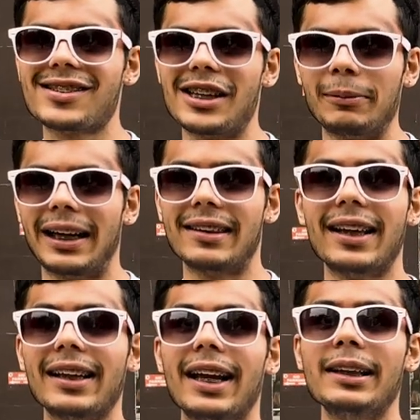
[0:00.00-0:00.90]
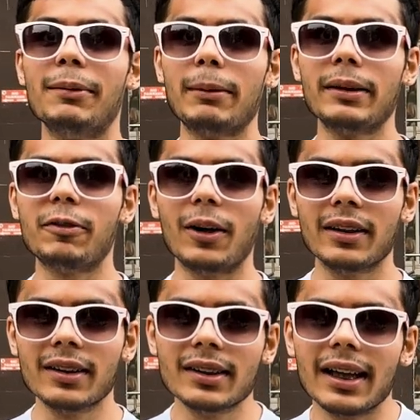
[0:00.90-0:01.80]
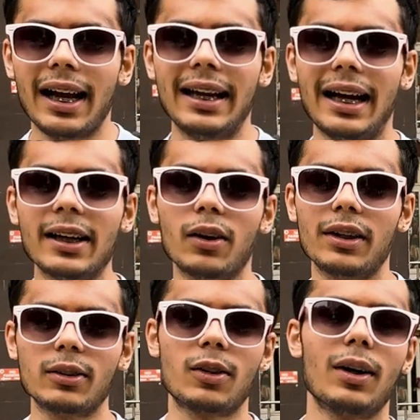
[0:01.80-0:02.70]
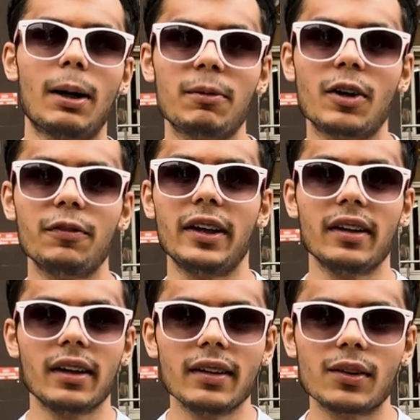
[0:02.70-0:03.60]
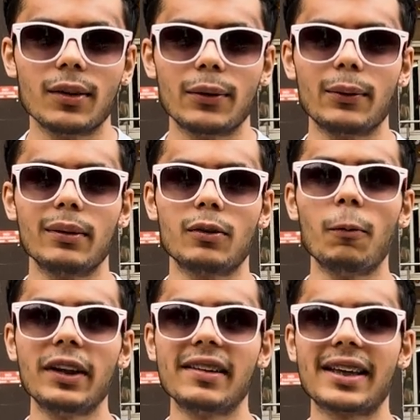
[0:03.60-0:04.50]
Finally, I had this idea to actually test this to find a trash can because yes,